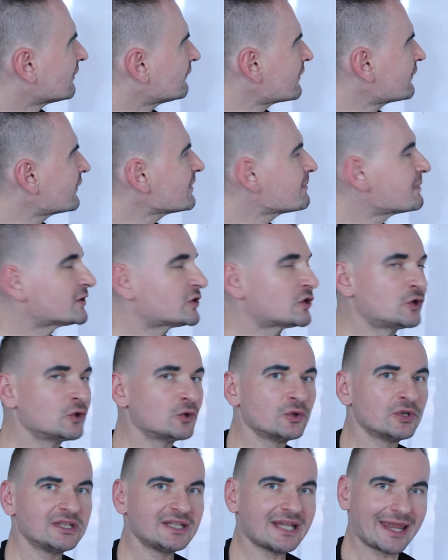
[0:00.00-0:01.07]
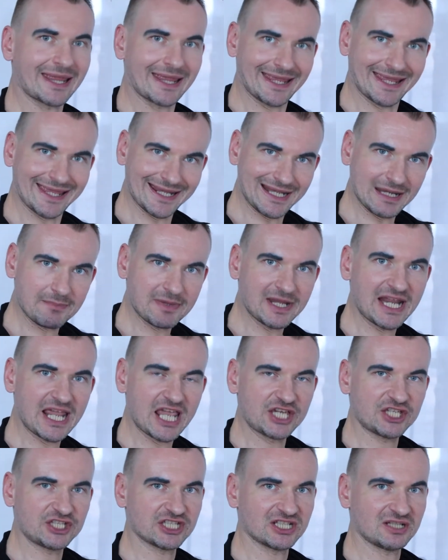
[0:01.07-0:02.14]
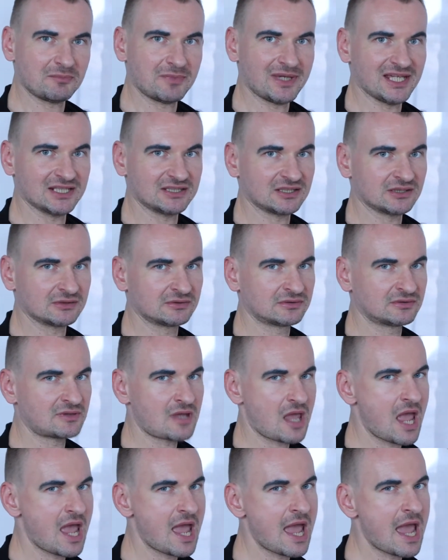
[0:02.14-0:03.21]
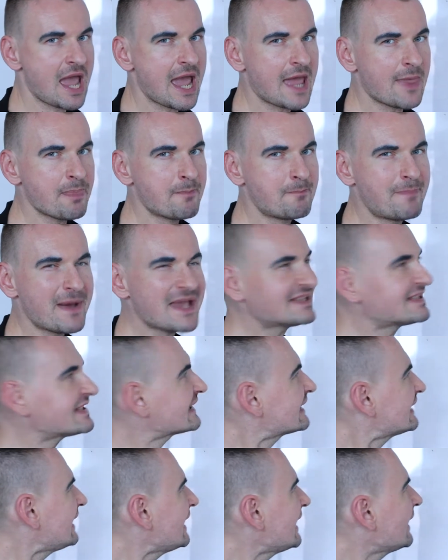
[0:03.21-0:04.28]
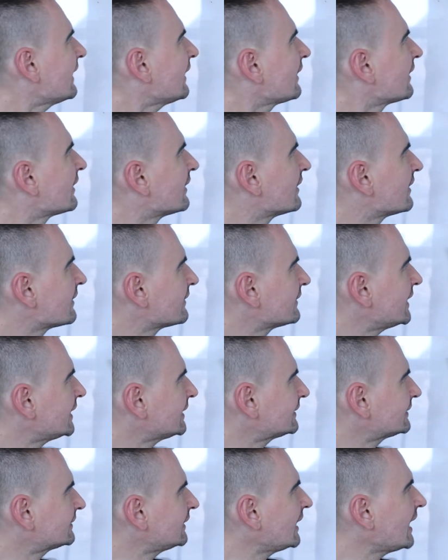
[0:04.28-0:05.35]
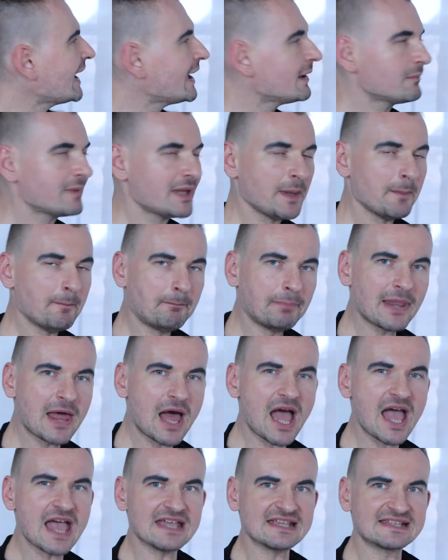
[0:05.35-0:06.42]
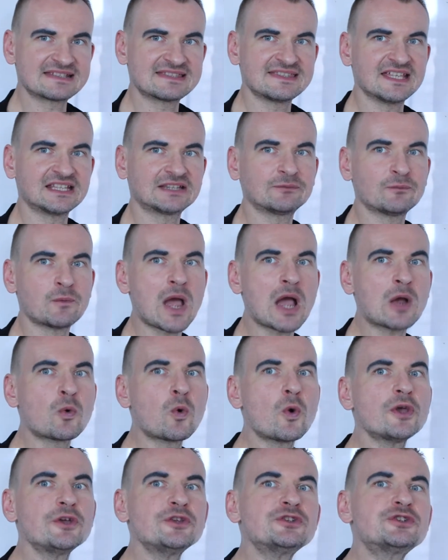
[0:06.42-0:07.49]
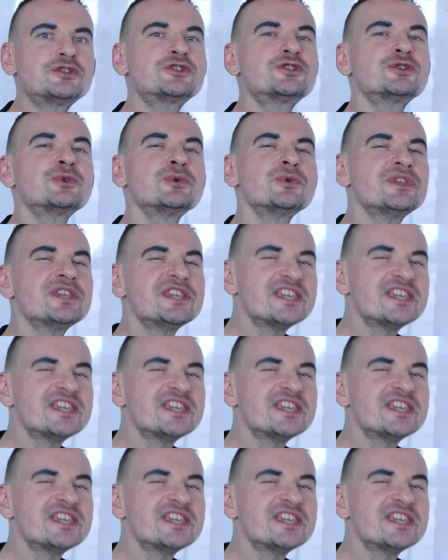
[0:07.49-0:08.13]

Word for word: we will be doing elimination method, and basically that name implies that we are going to